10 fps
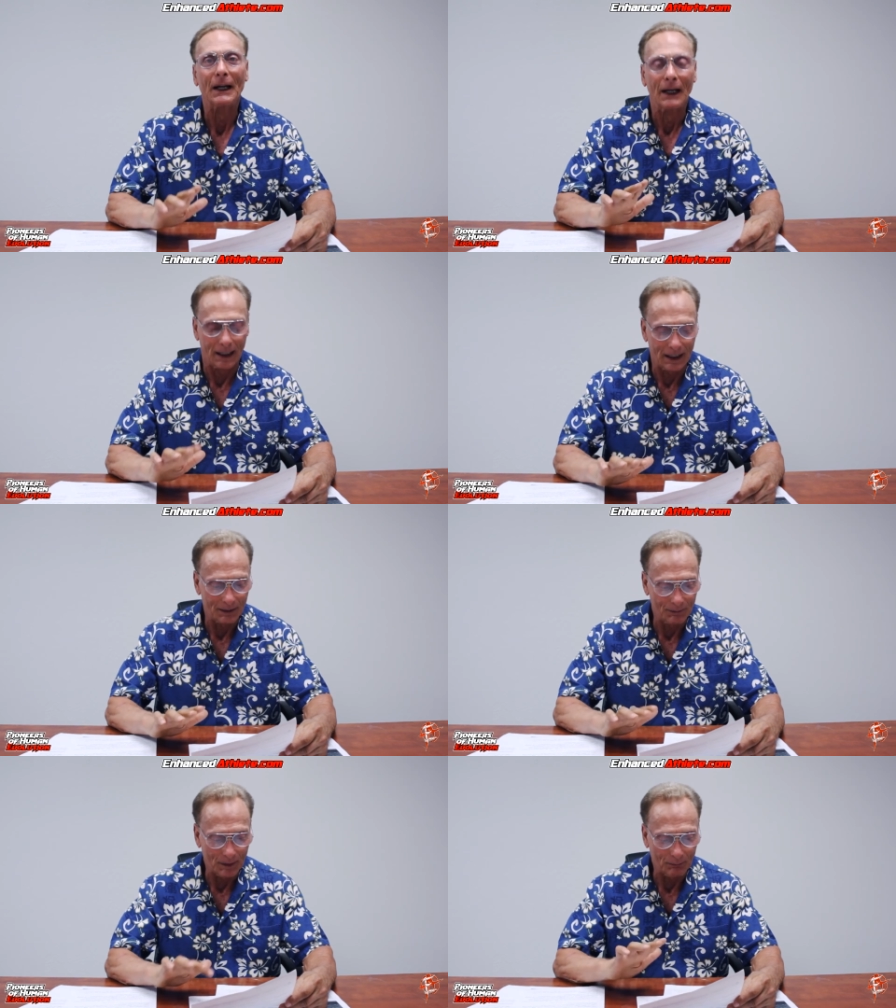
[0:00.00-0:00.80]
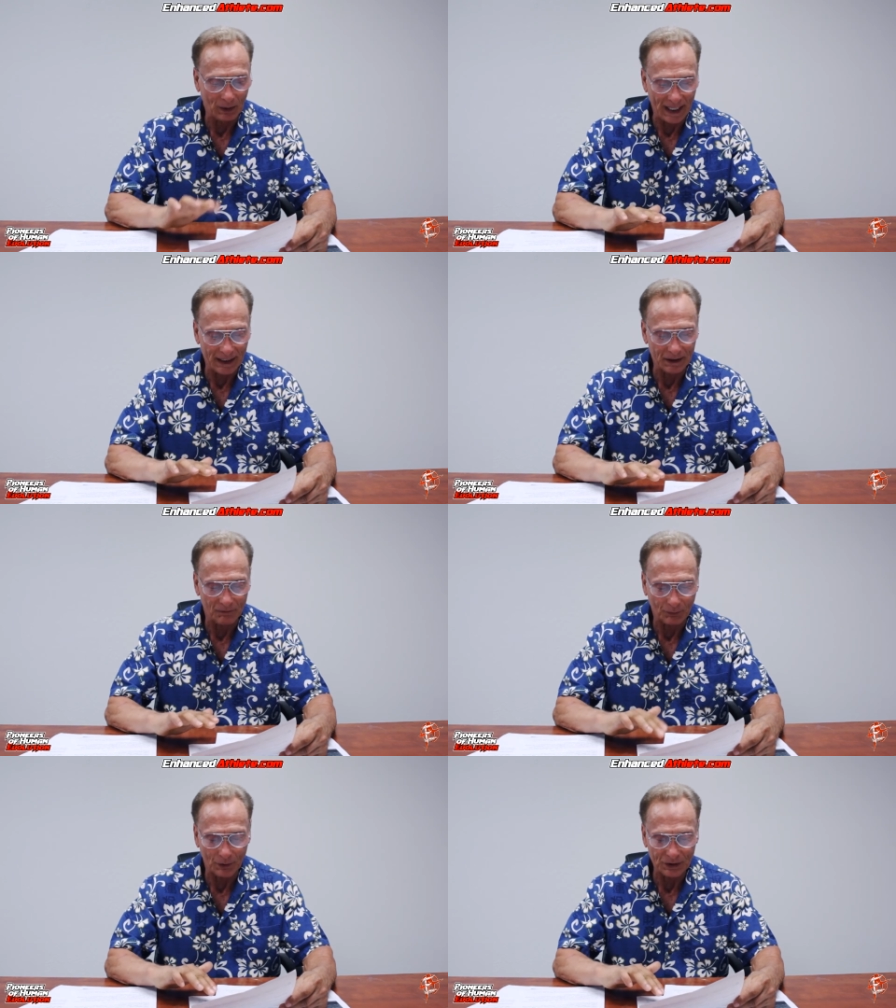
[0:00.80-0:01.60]
a blend
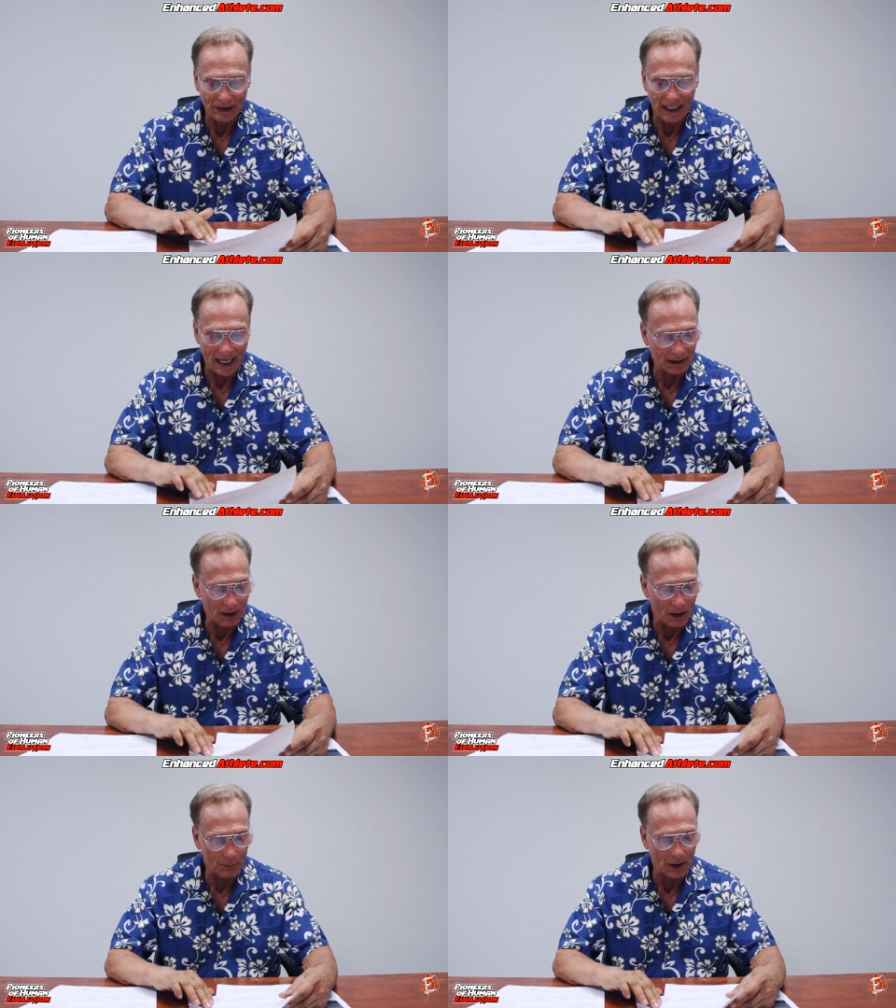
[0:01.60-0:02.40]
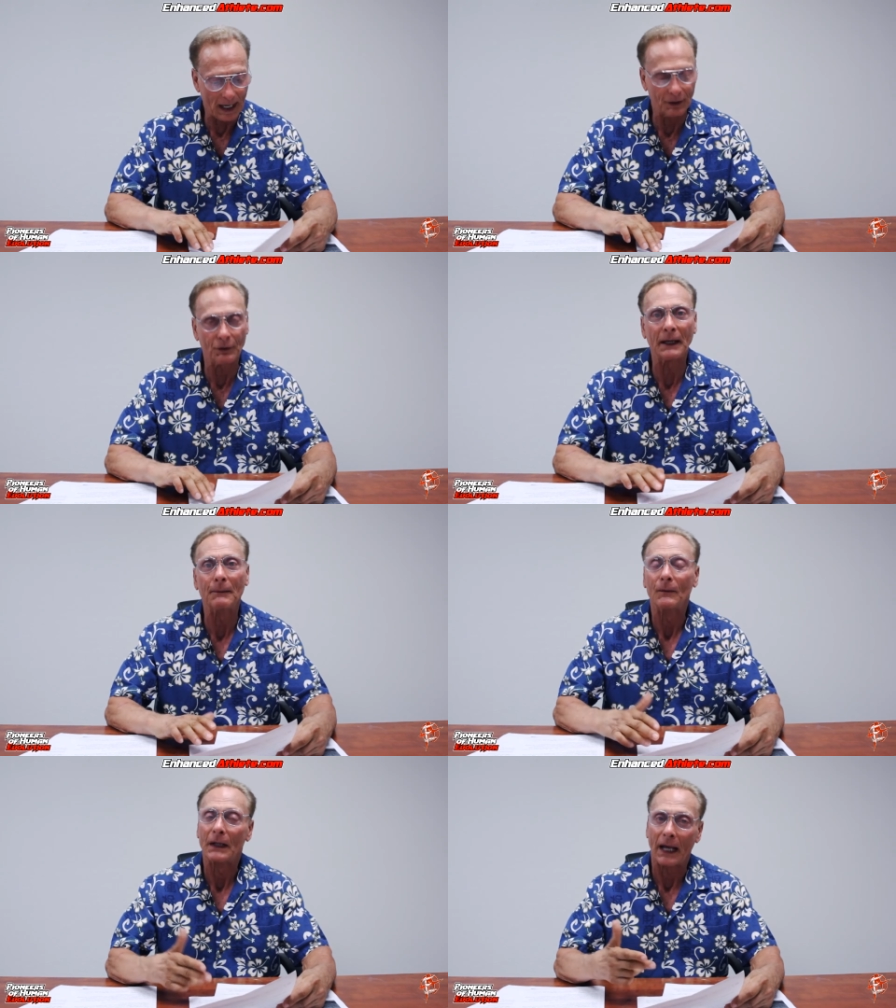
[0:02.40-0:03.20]
of protein and carbohydrate,
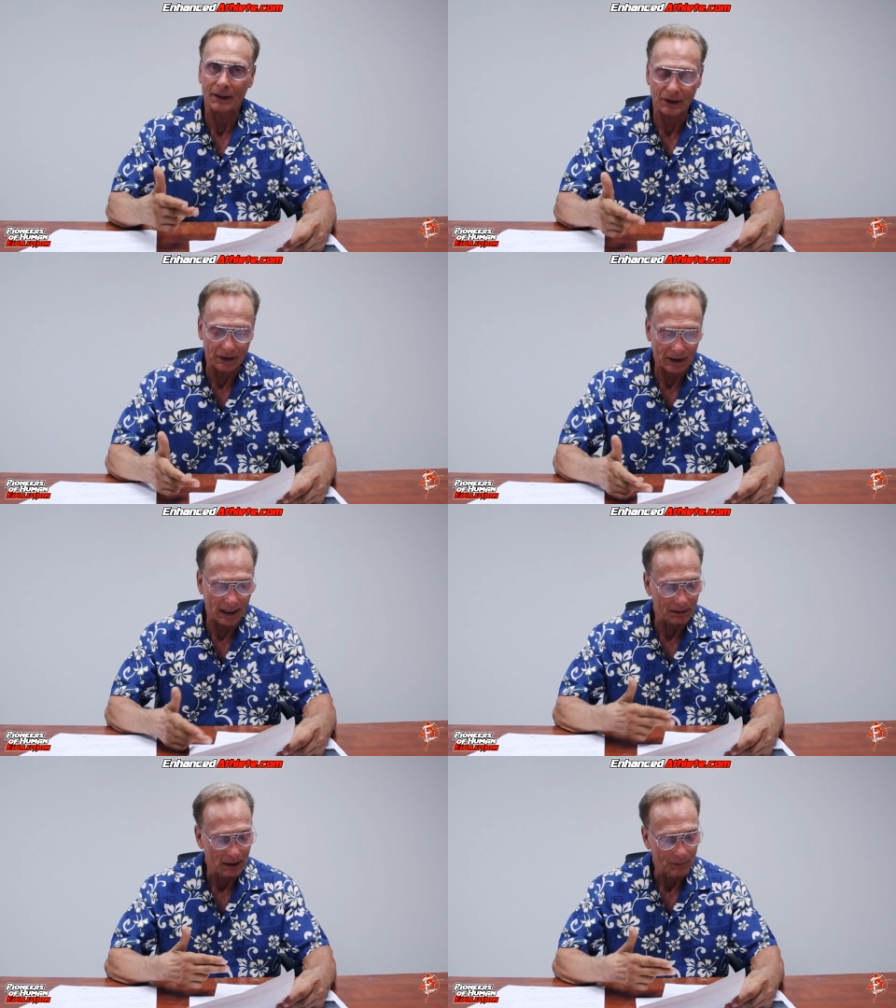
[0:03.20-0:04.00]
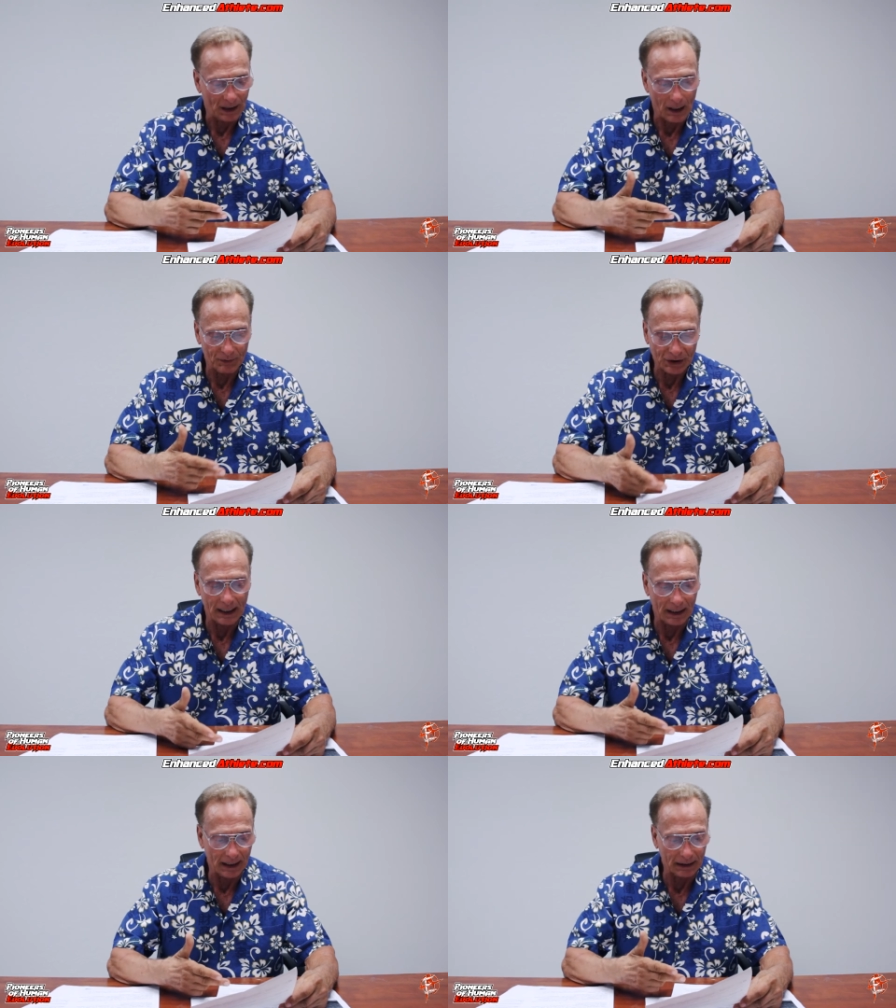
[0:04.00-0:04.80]
as I said, becomes
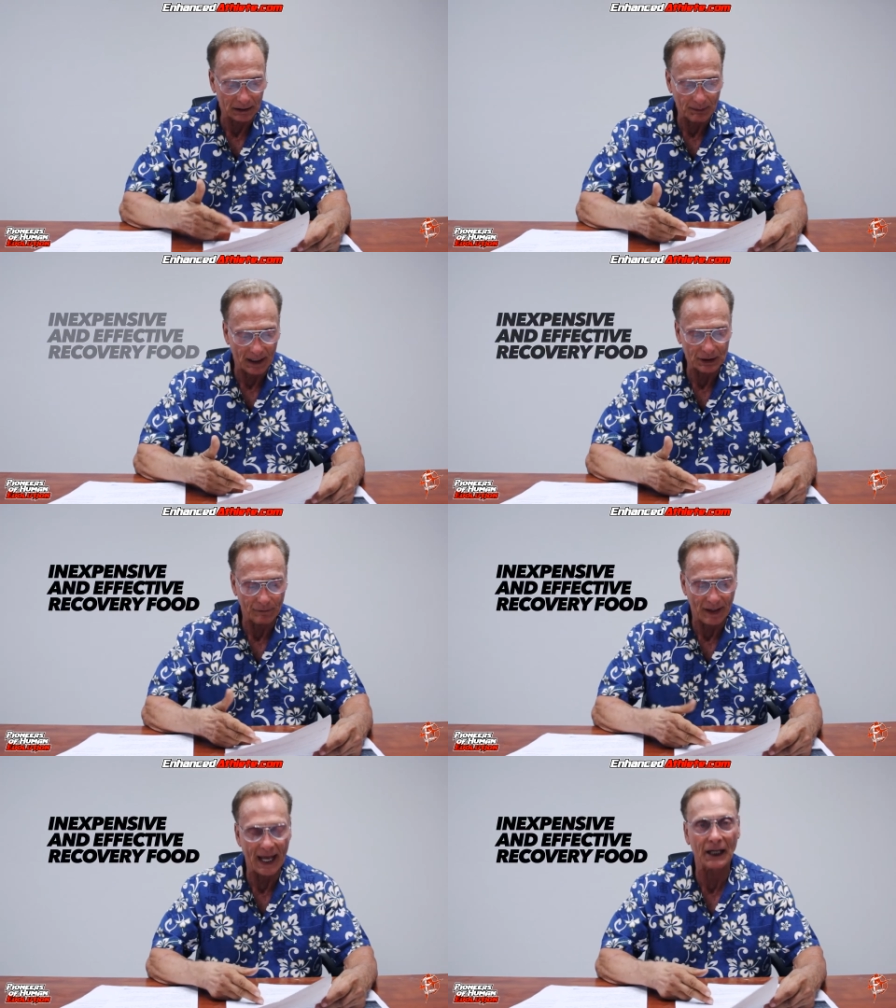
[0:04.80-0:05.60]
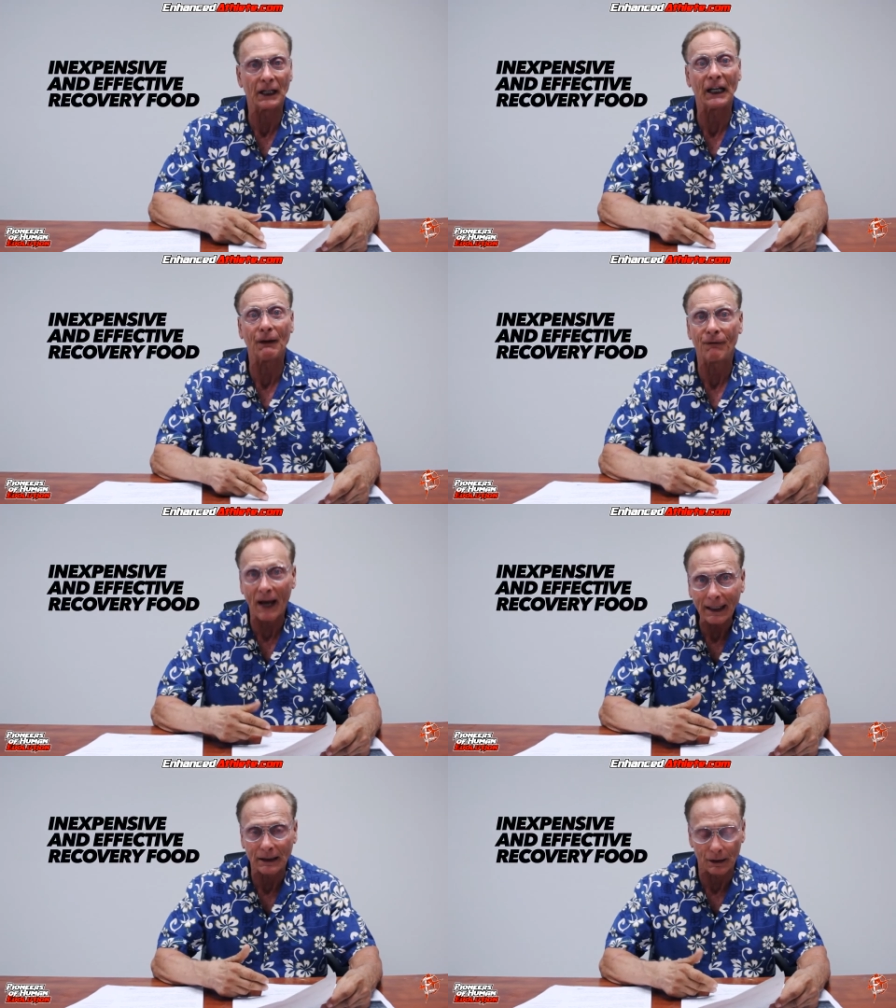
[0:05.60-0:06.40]
an inexpensive and
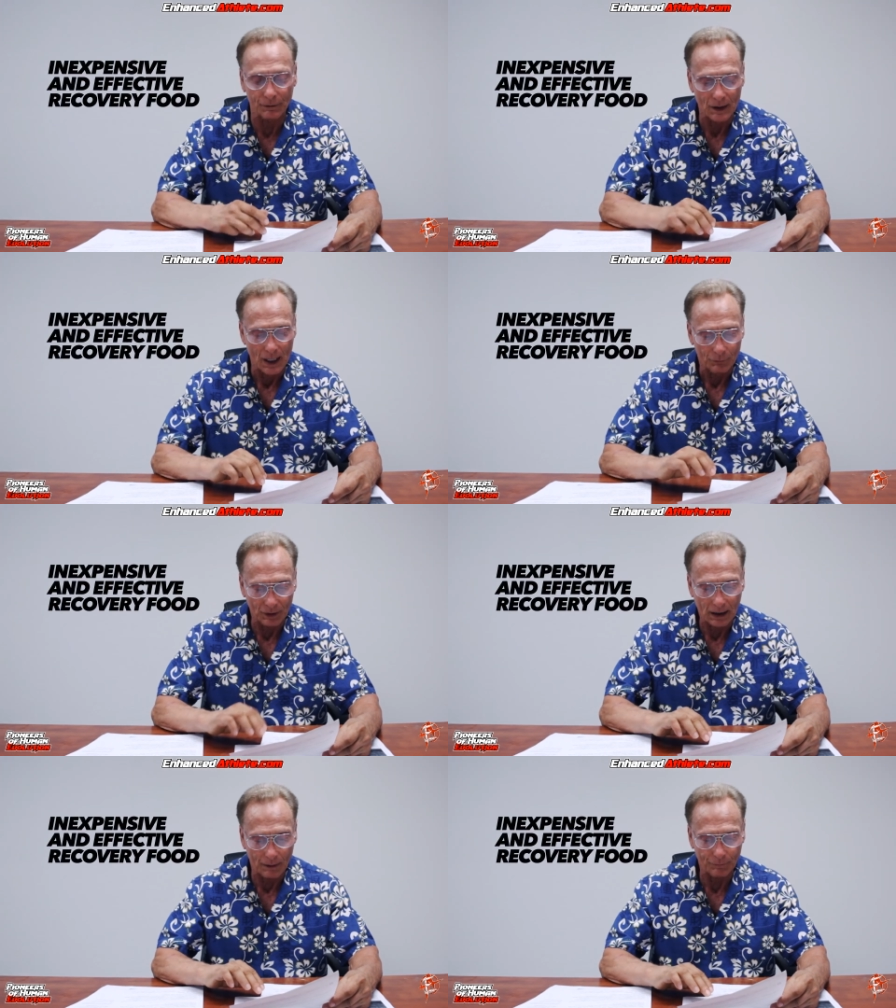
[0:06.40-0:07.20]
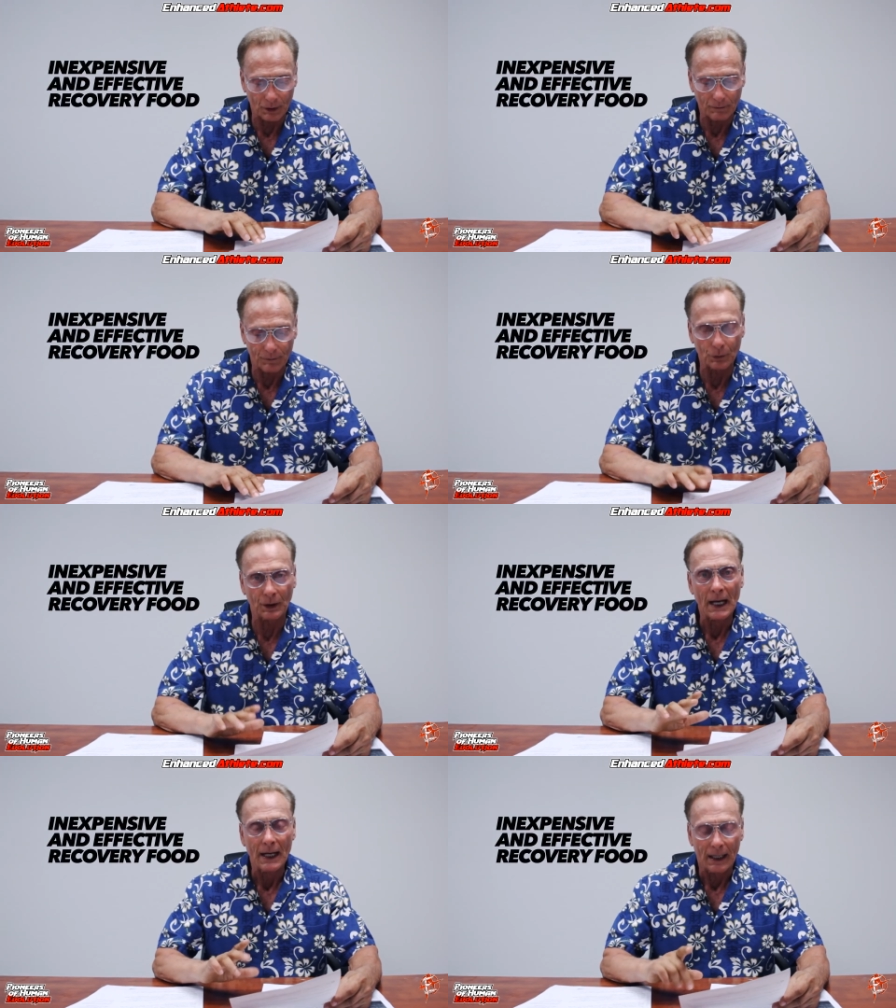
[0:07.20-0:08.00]
effective recovery food.